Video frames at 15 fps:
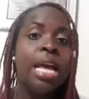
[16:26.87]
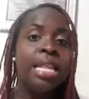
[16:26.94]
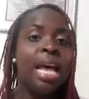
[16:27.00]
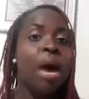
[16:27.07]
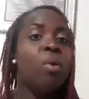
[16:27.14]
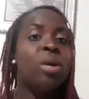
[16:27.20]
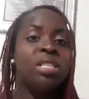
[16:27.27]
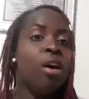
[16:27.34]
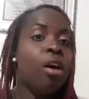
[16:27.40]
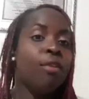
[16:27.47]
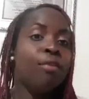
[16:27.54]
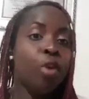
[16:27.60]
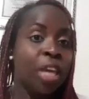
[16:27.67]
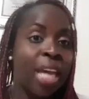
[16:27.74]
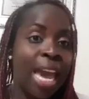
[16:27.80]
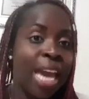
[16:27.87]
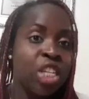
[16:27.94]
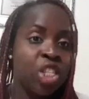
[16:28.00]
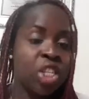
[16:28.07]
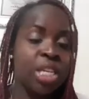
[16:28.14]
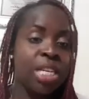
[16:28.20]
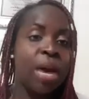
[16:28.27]
That was her
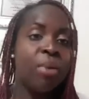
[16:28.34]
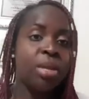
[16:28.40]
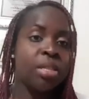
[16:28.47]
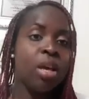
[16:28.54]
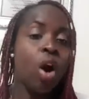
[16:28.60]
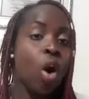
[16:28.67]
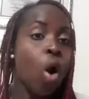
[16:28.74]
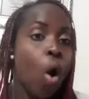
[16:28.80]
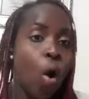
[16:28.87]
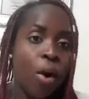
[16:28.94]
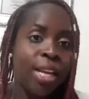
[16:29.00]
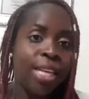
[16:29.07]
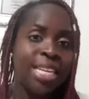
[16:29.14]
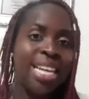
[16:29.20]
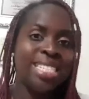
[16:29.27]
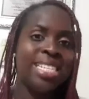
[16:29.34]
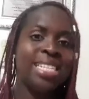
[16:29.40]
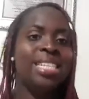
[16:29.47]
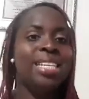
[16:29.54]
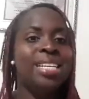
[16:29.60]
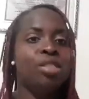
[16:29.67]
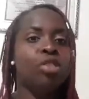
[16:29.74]
vocation. That was her calling that she
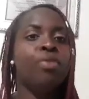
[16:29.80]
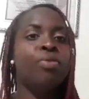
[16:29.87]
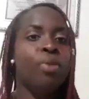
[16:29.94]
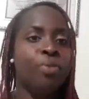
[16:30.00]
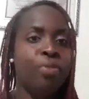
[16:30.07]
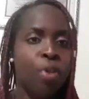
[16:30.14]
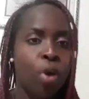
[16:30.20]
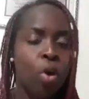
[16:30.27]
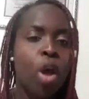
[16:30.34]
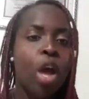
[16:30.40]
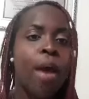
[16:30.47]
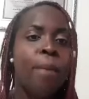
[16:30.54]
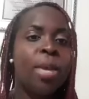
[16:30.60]
needed to fulfill.